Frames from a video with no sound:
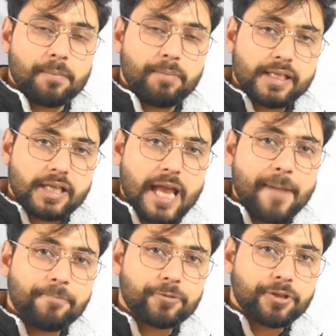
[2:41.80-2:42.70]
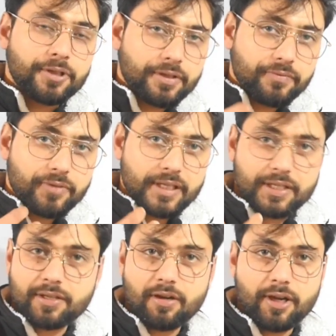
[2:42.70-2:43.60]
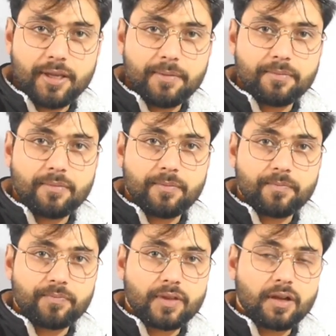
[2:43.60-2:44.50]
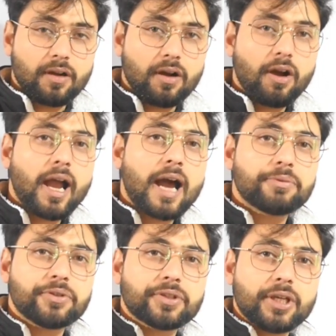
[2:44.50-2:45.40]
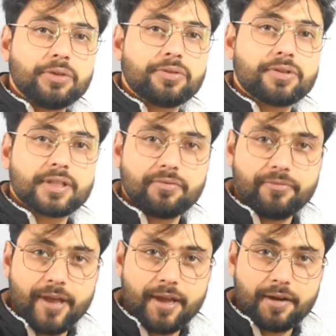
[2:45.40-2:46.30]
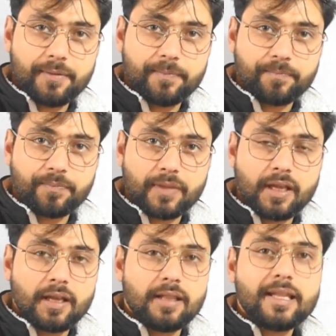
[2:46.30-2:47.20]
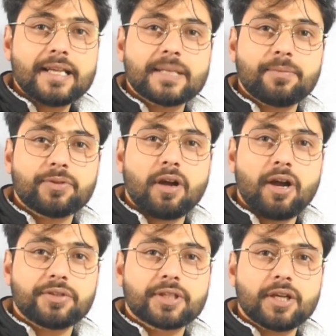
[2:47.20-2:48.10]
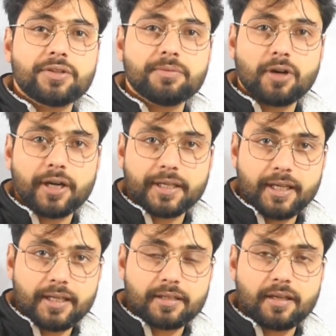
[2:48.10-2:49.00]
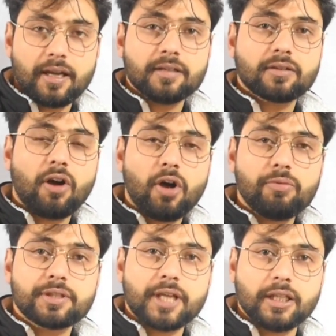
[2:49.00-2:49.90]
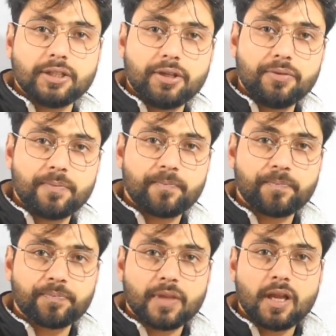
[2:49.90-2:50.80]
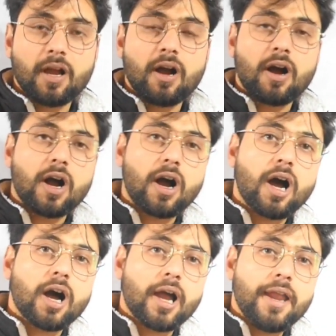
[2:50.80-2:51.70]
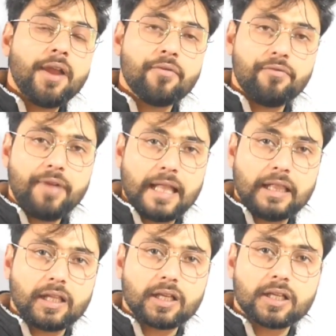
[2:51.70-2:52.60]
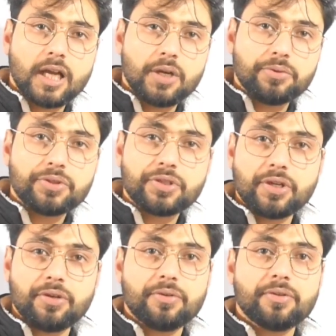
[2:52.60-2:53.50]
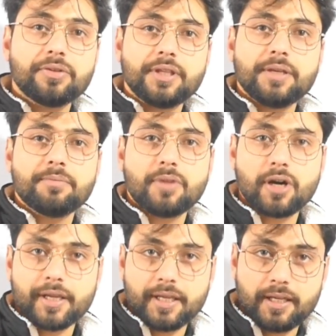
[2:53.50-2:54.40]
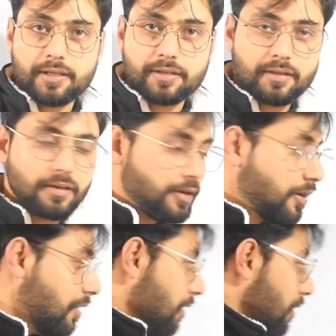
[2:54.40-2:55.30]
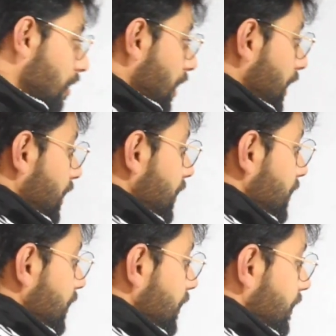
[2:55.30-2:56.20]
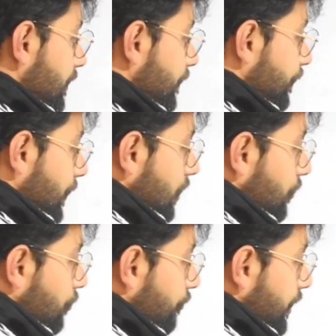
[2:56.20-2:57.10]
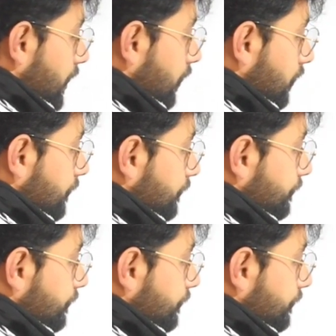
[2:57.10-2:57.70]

but after this time I have to go to somewhere. Let's suppose I have to go to market, and I will tell you I will go to the market. I will